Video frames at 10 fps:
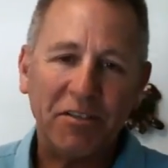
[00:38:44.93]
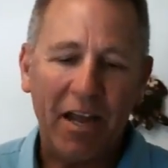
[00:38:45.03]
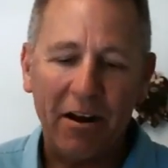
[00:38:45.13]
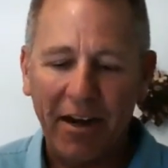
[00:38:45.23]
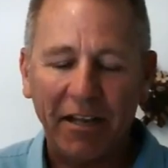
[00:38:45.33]
I
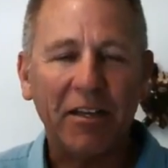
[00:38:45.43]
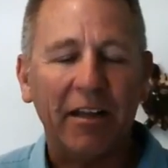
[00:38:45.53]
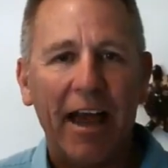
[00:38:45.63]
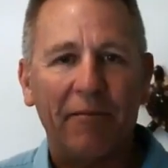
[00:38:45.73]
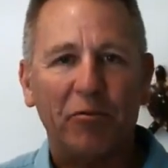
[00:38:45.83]
don't
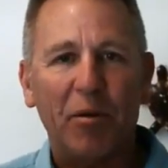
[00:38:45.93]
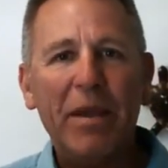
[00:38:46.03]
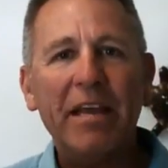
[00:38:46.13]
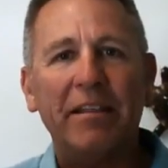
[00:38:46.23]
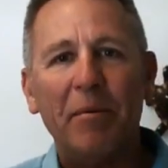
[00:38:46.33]
necessarily have to
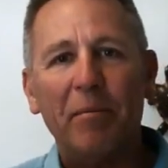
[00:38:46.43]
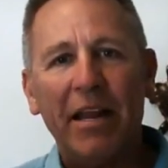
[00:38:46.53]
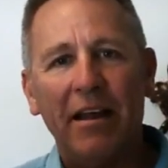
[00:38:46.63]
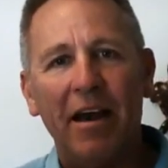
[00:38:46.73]
repeat them, but